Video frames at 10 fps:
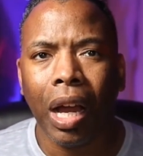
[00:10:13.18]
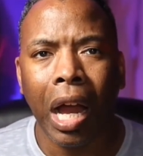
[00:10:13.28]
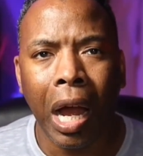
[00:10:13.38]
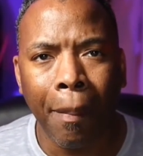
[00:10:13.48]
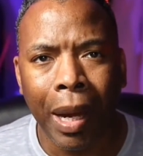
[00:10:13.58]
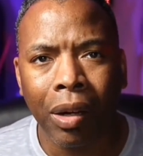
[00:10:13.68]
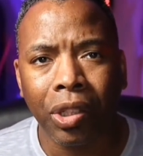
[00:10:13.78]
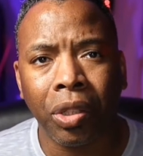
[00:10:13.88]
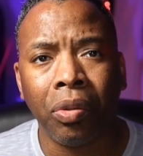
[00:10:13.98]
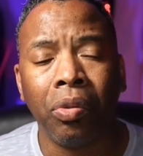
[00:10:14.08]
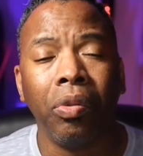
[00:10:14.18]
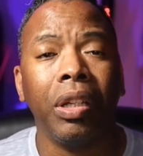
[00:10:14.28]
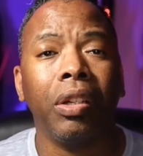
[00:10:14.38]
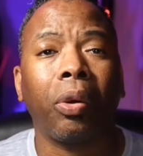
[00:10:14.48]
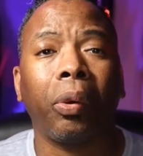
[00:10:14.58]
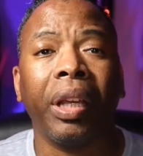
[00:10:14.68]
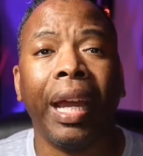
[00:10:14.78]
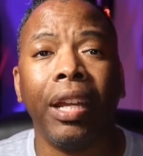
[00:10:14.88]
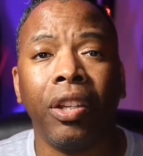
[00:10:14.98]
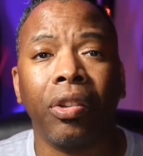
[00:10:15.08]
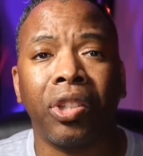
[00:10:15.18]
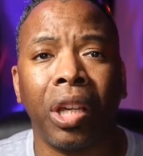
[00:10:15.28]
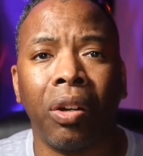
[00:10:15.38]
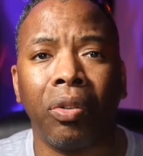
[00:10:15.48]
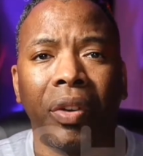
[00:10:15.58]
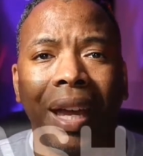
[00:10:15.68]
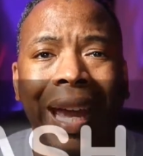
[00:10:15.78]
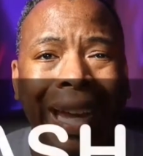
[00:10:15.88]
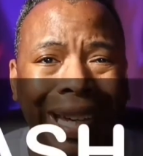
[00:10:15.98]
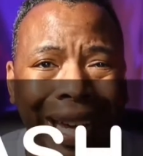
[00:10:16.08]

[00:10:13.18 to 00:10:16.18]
How about you create yourself a